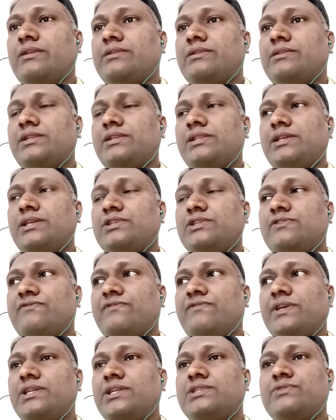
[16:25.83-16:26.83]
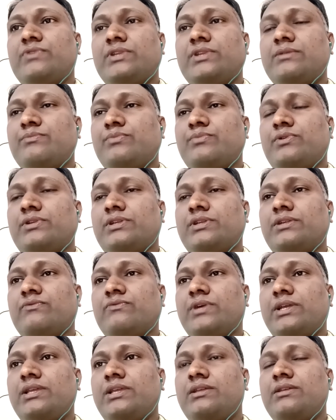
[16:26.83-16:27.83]
till the age of 5, it's very important.
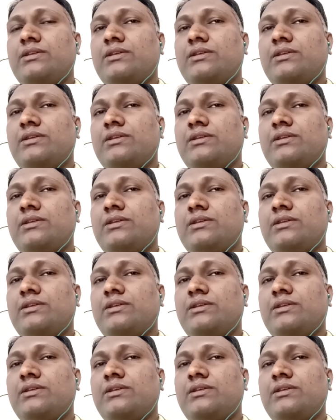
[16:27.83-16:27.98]
Why?